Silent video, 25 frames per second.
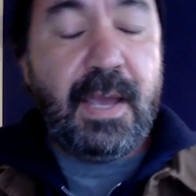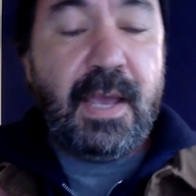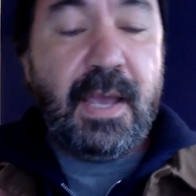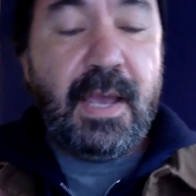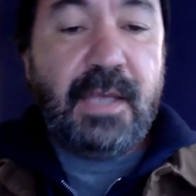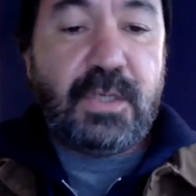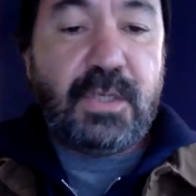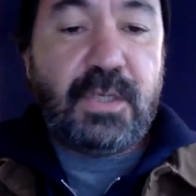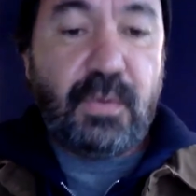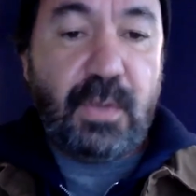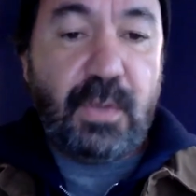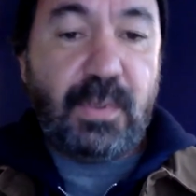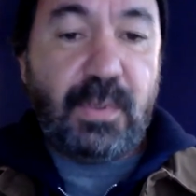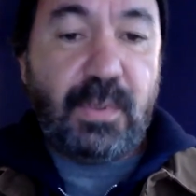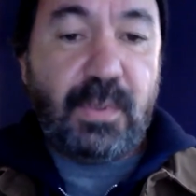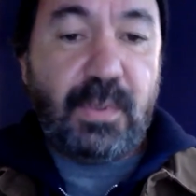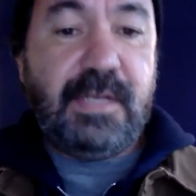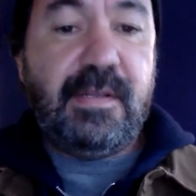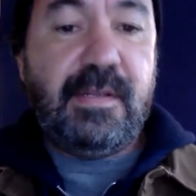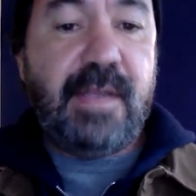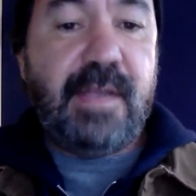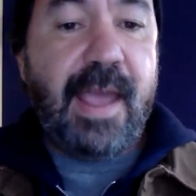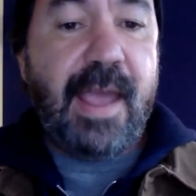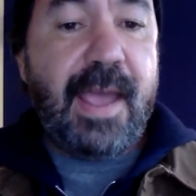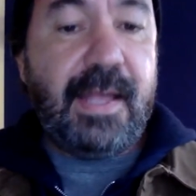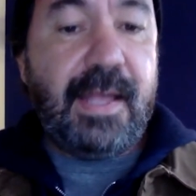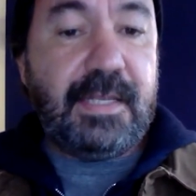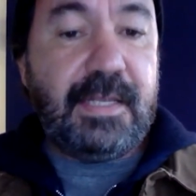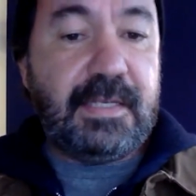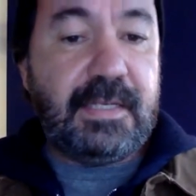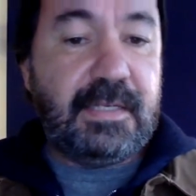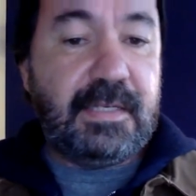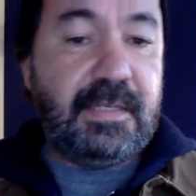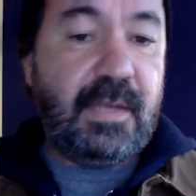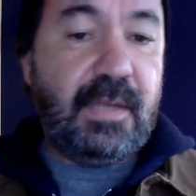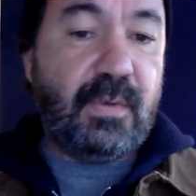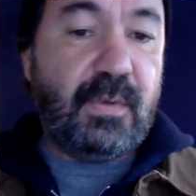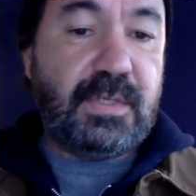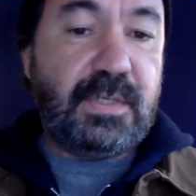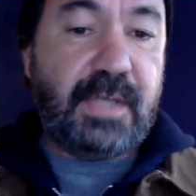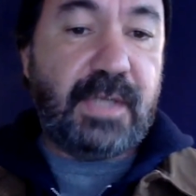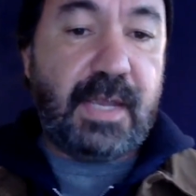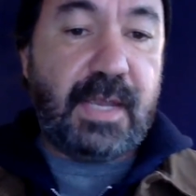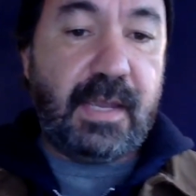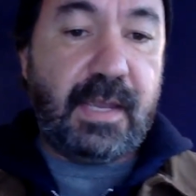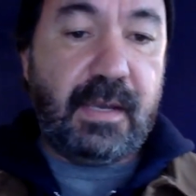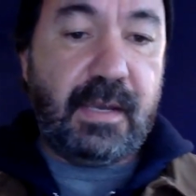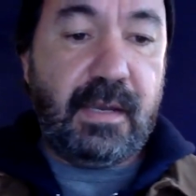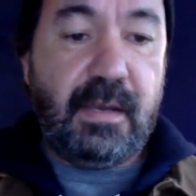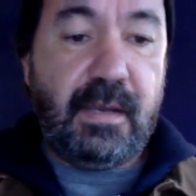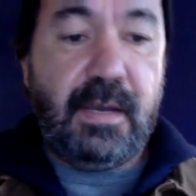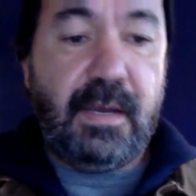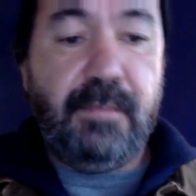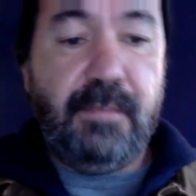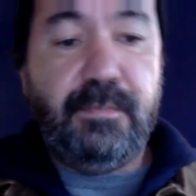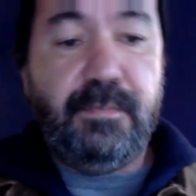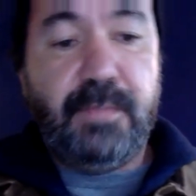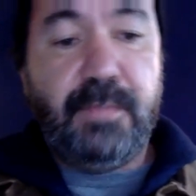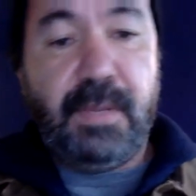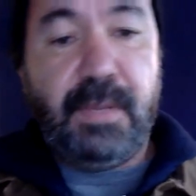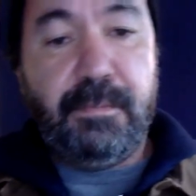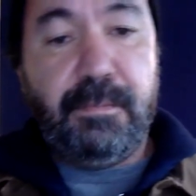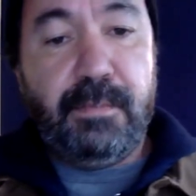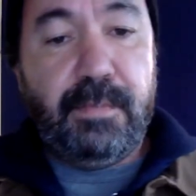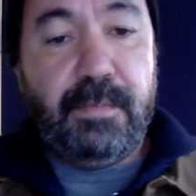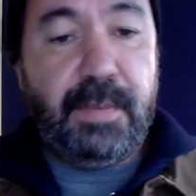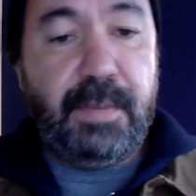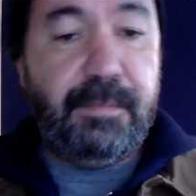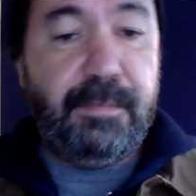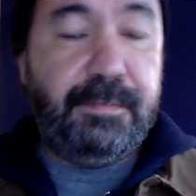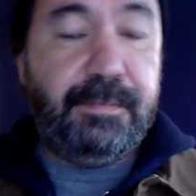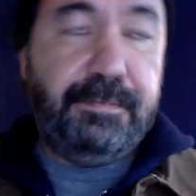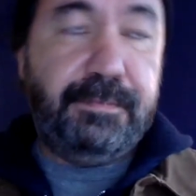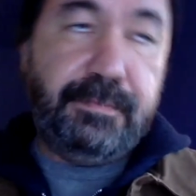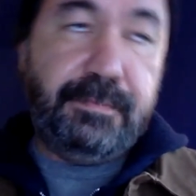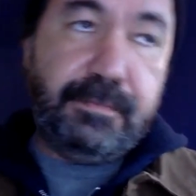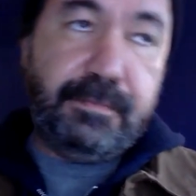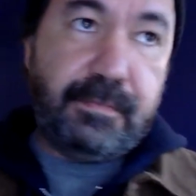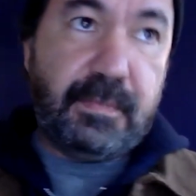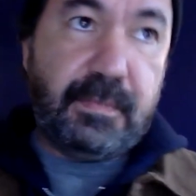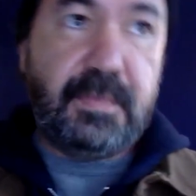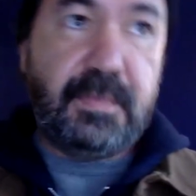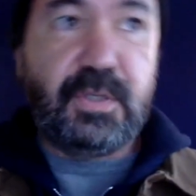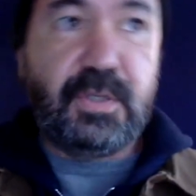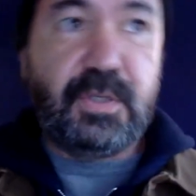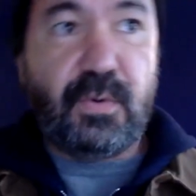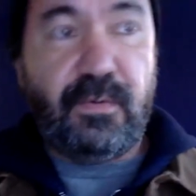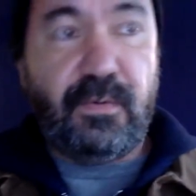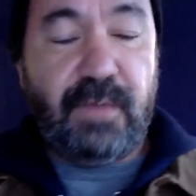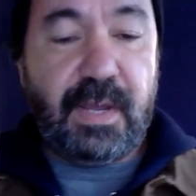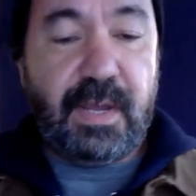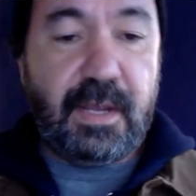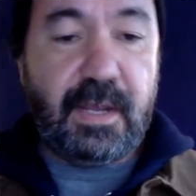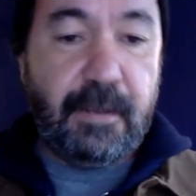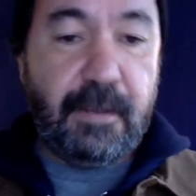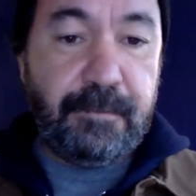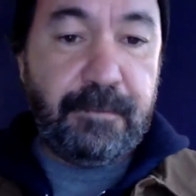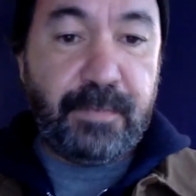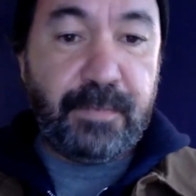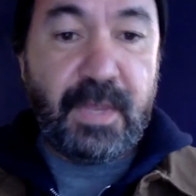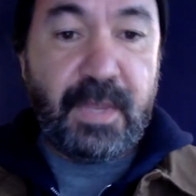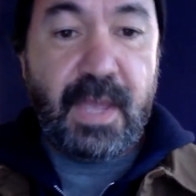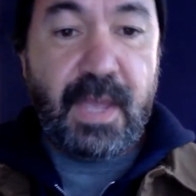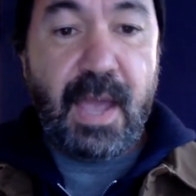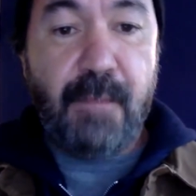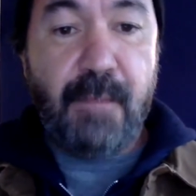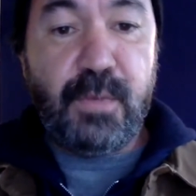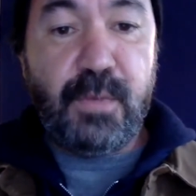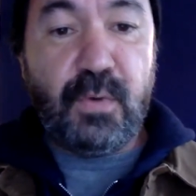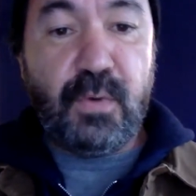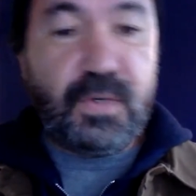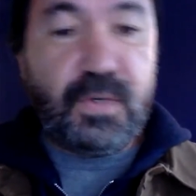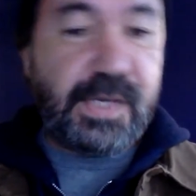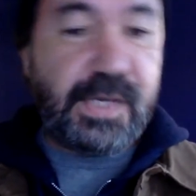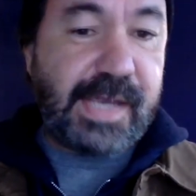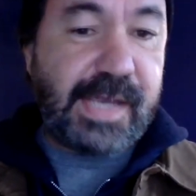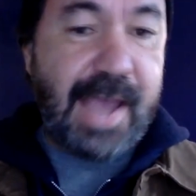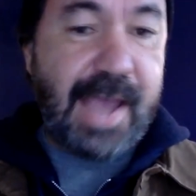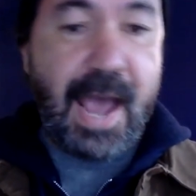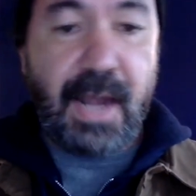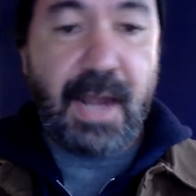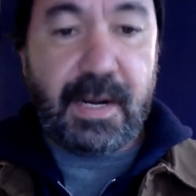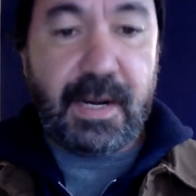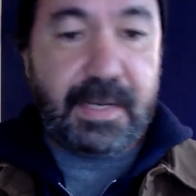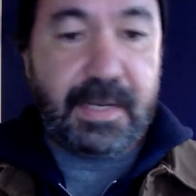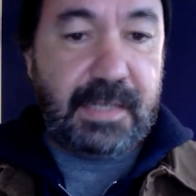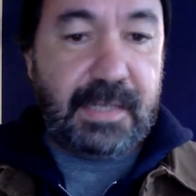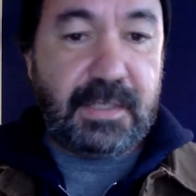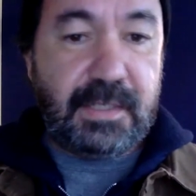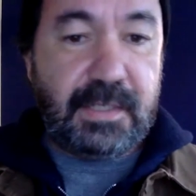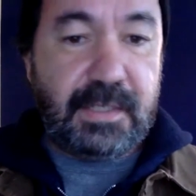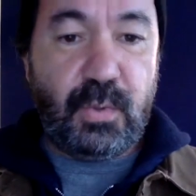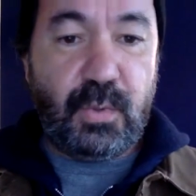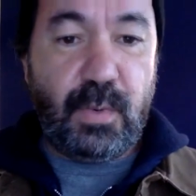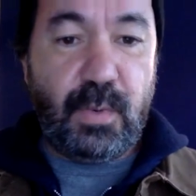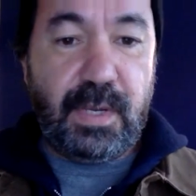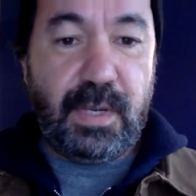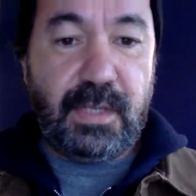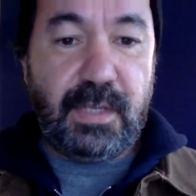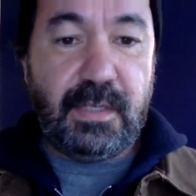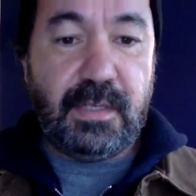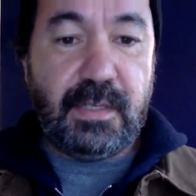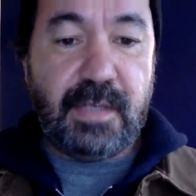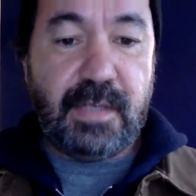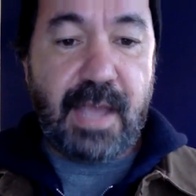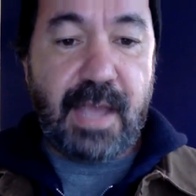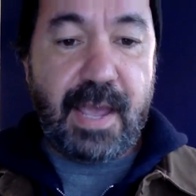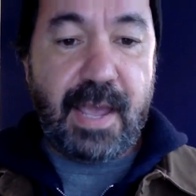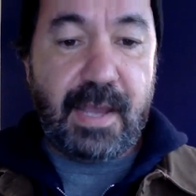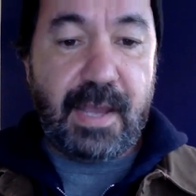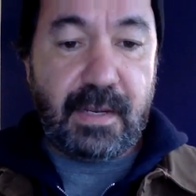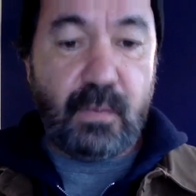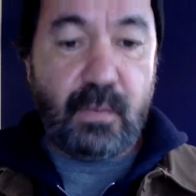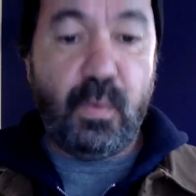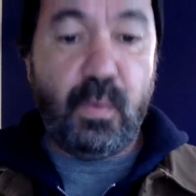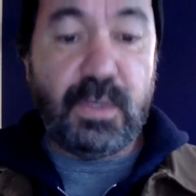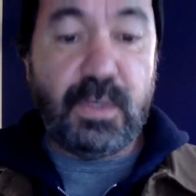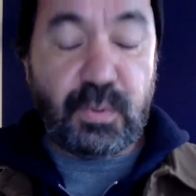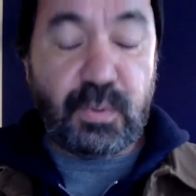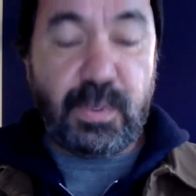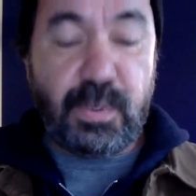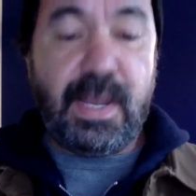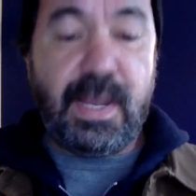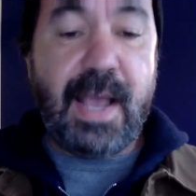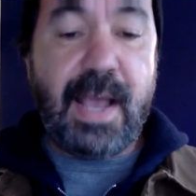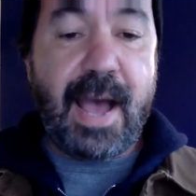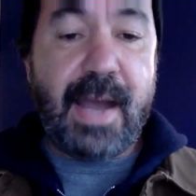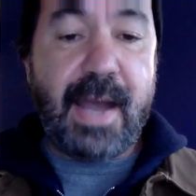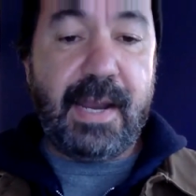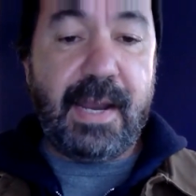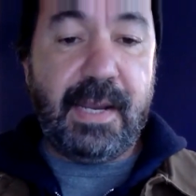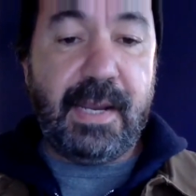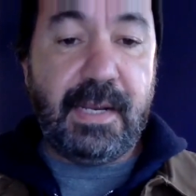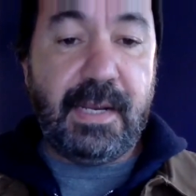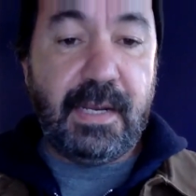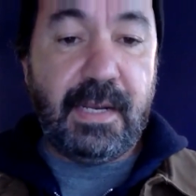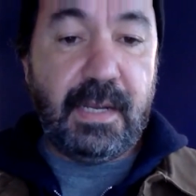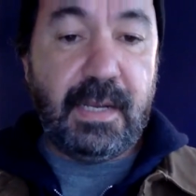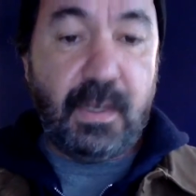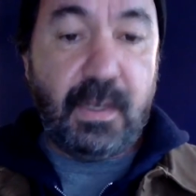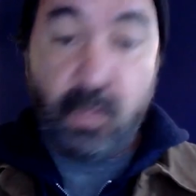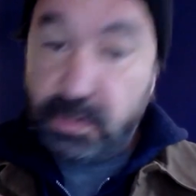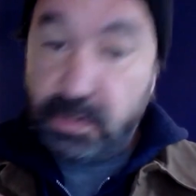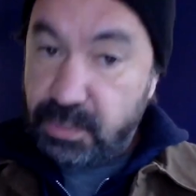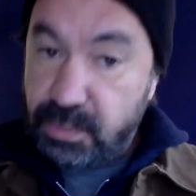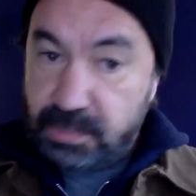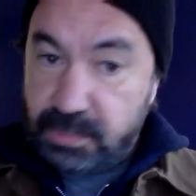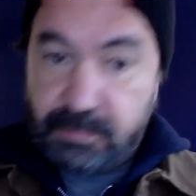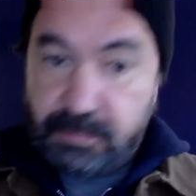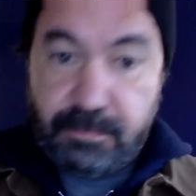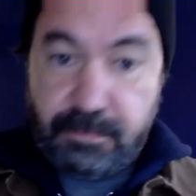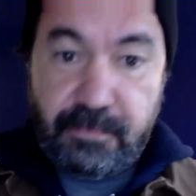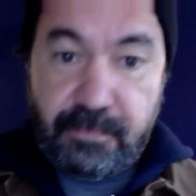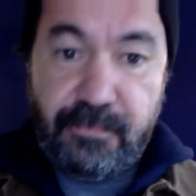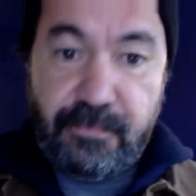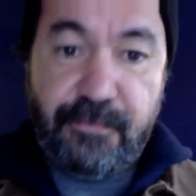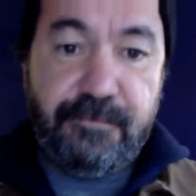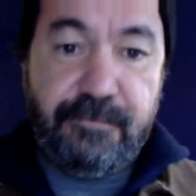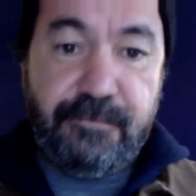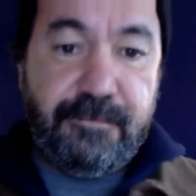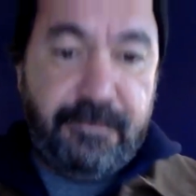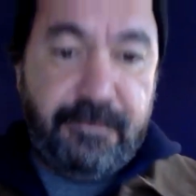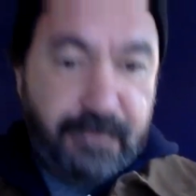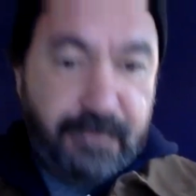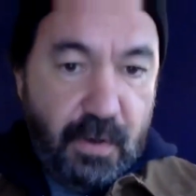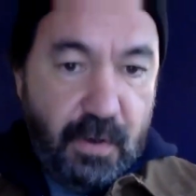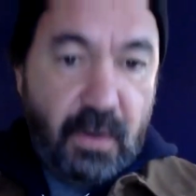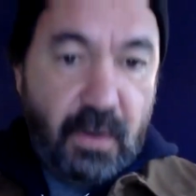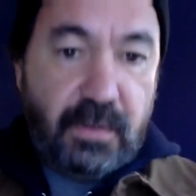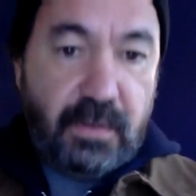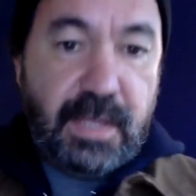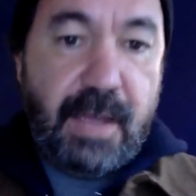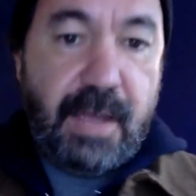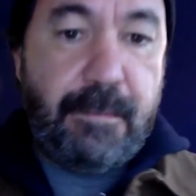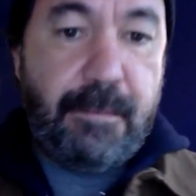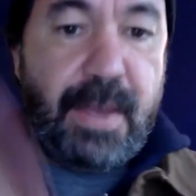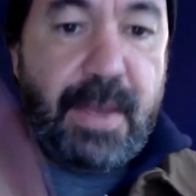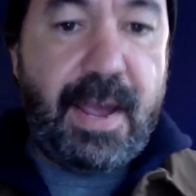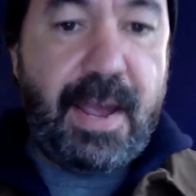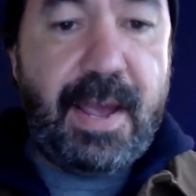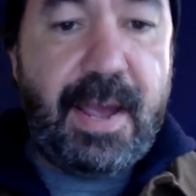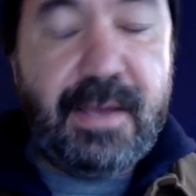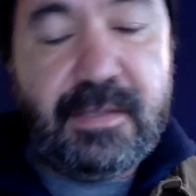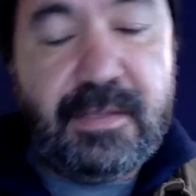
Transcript: So there was a dance, there was like a sort of like a musicality to it that once we got it, we just followed that path.